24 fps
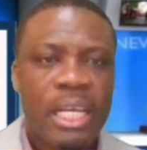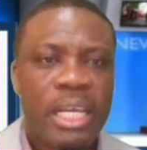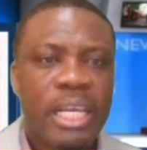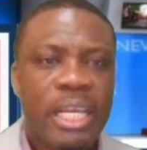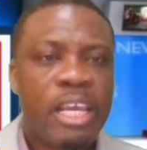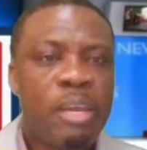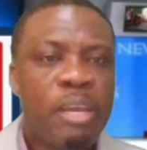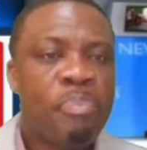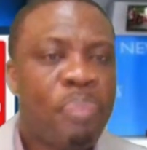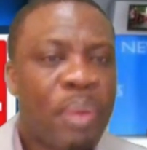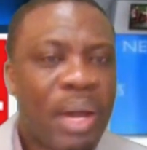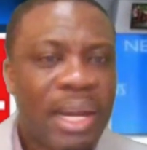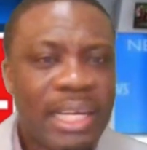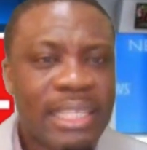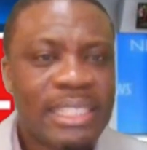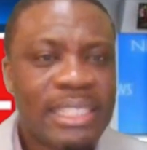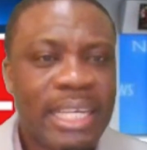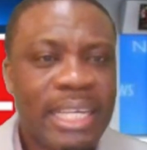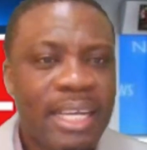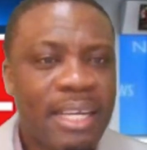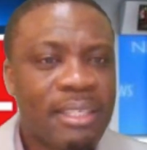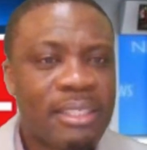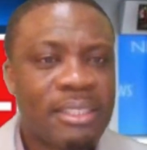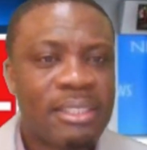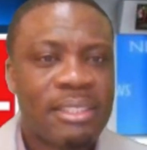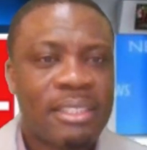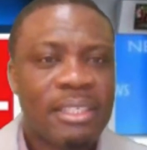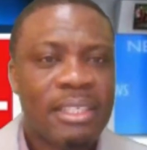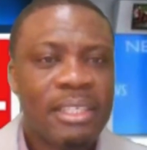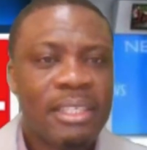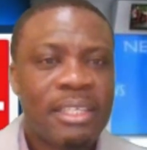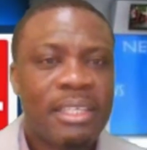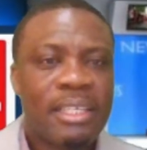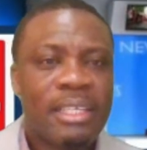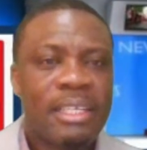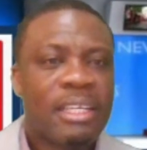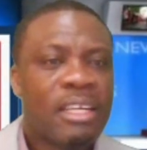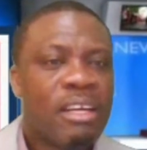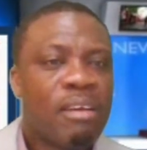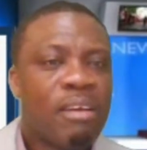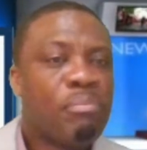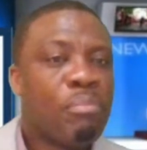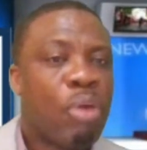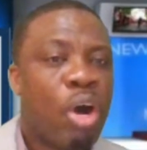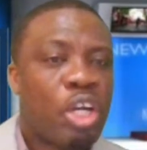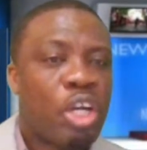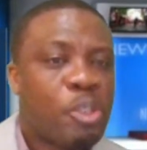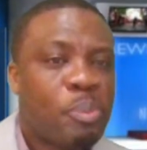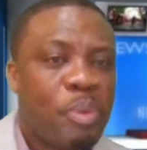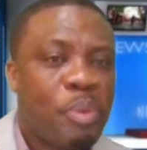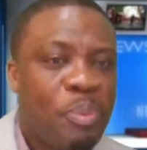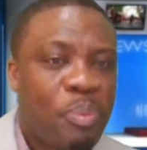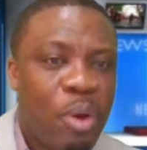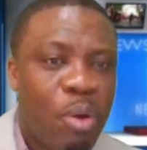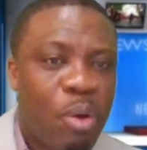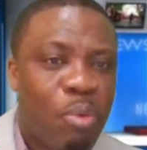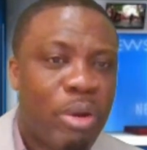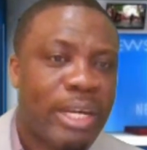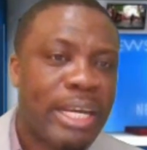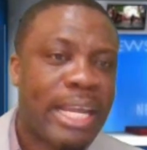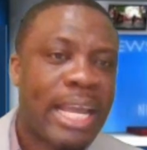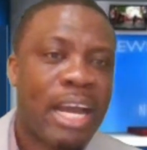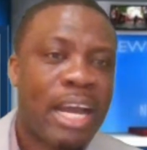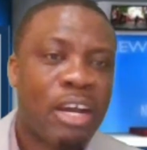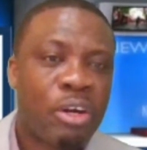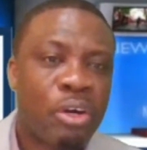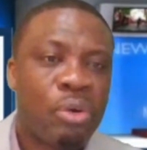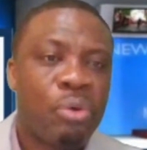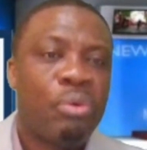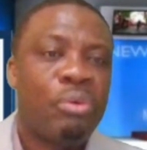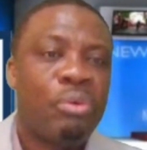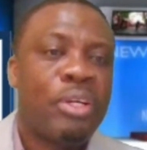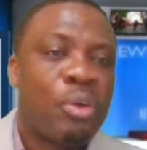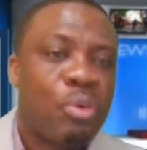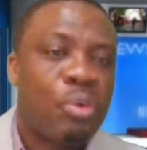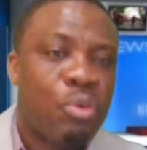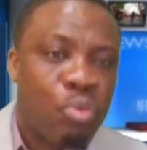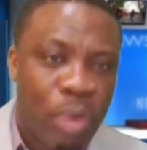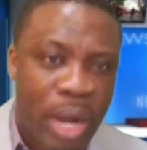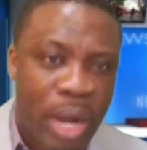In politics, most people, when they are Crew, they will